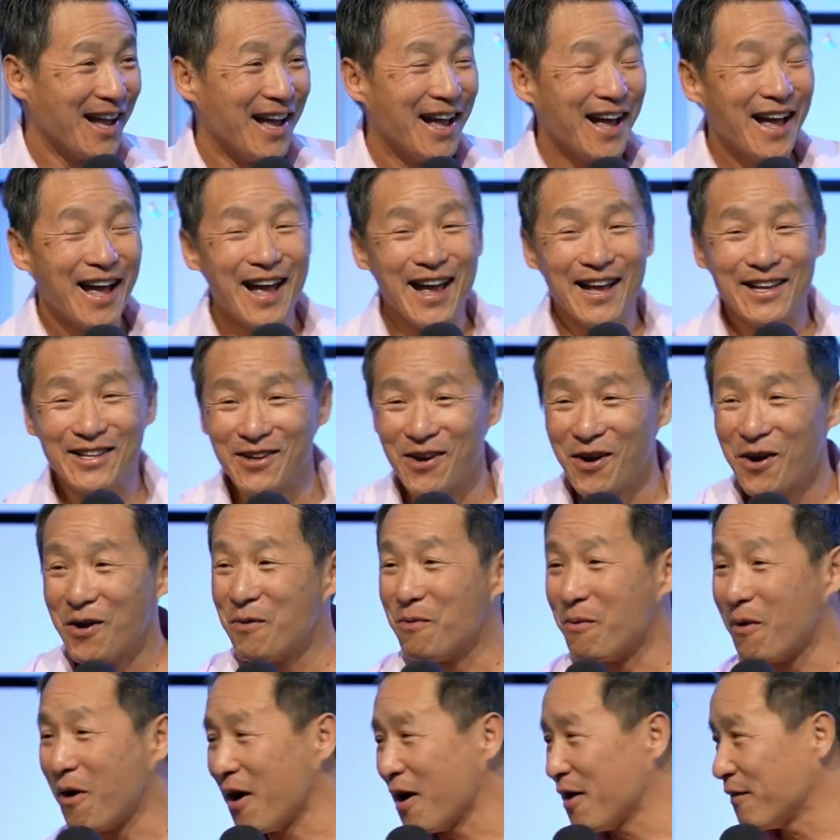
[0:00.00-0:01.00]
And your
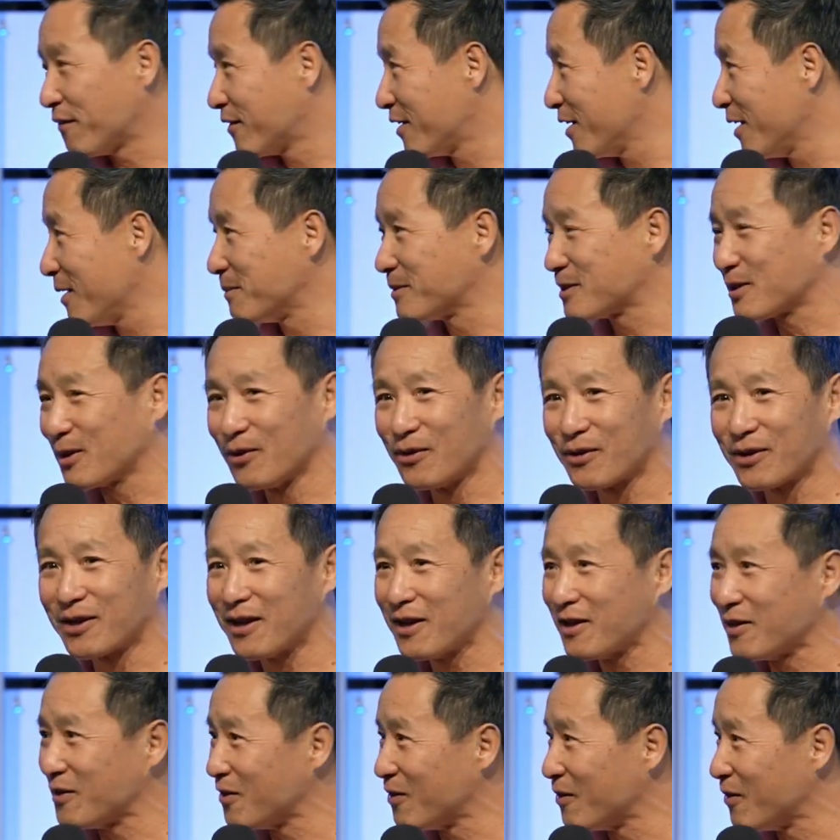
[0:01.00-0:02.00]
wife keeps looking
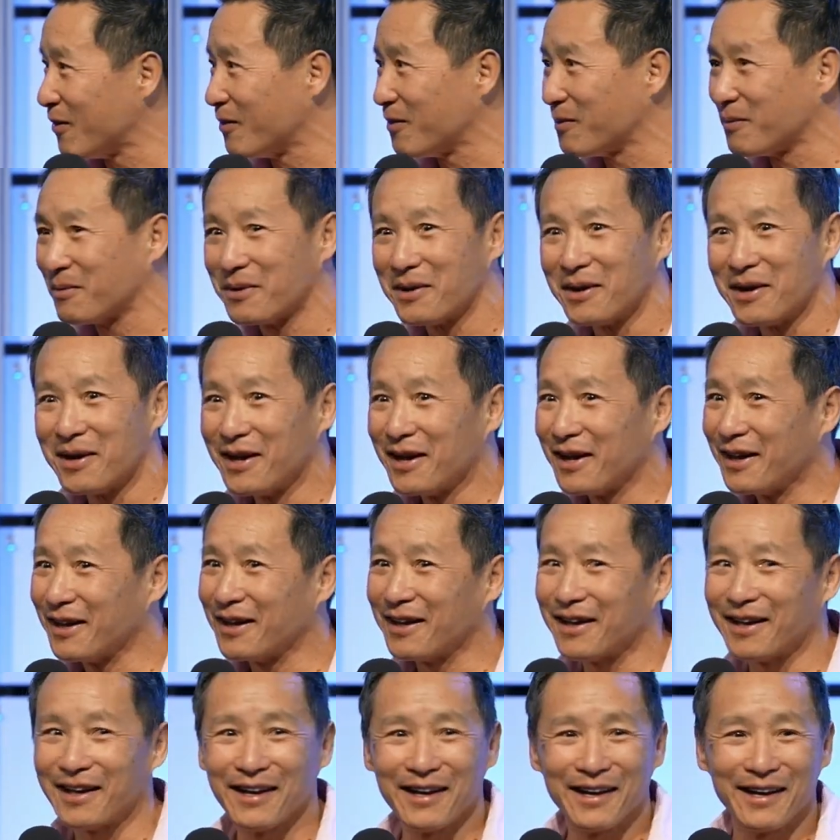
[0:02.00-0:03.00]
at you
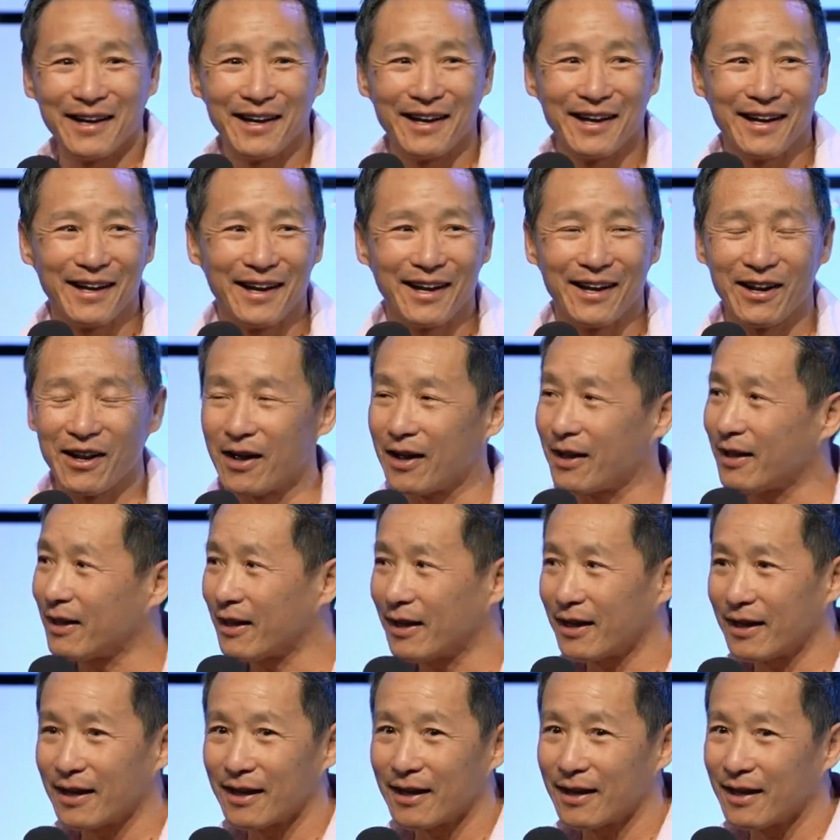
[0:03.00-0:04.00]
like,
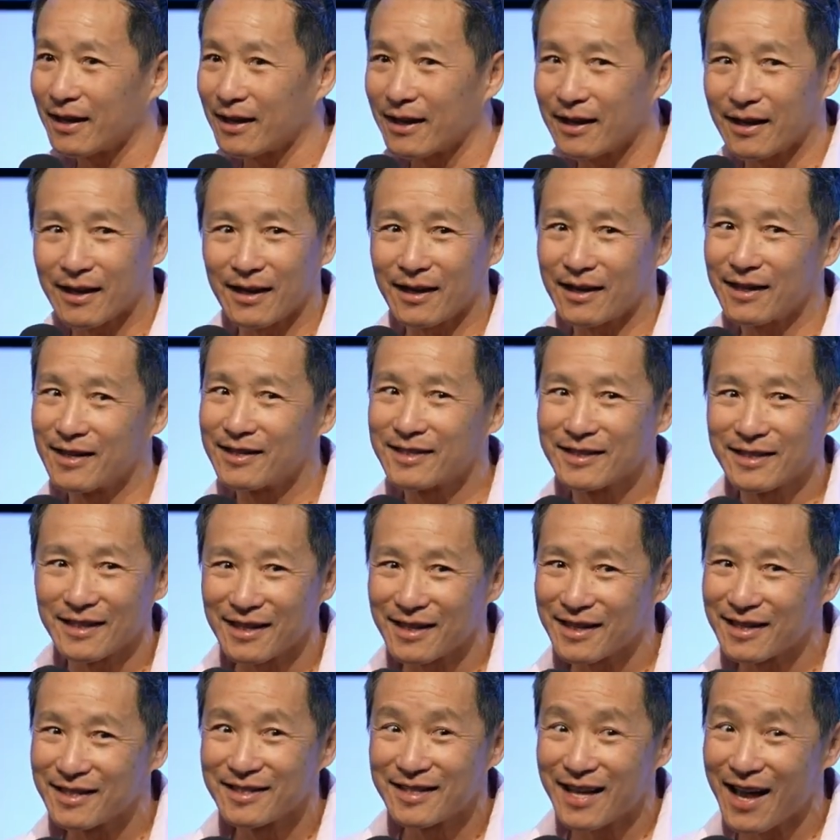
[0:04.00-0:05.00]
is
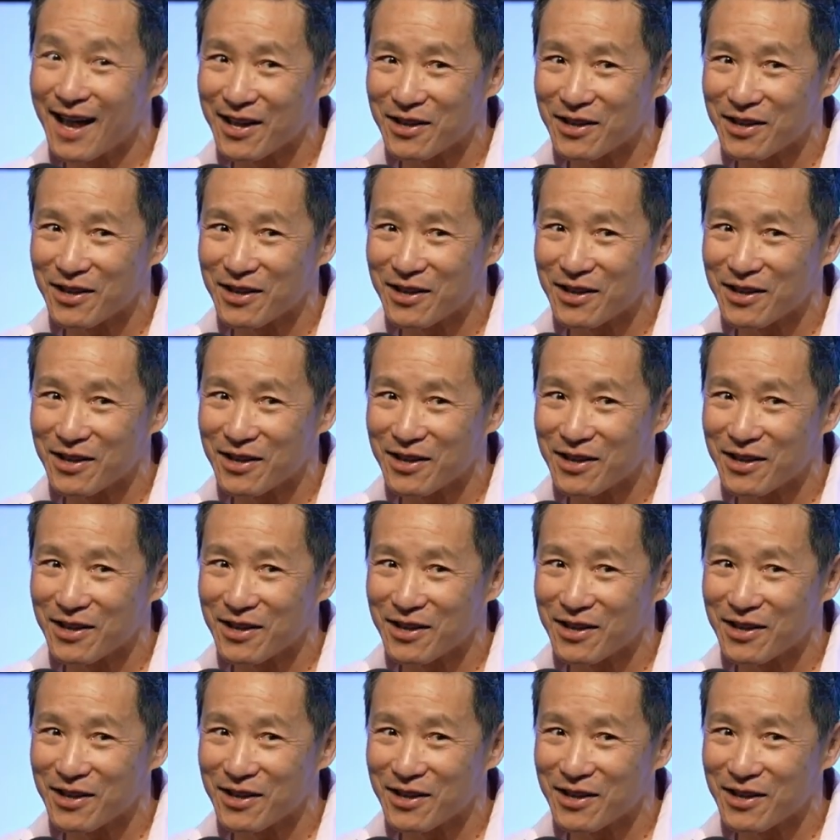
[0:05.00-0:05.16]
that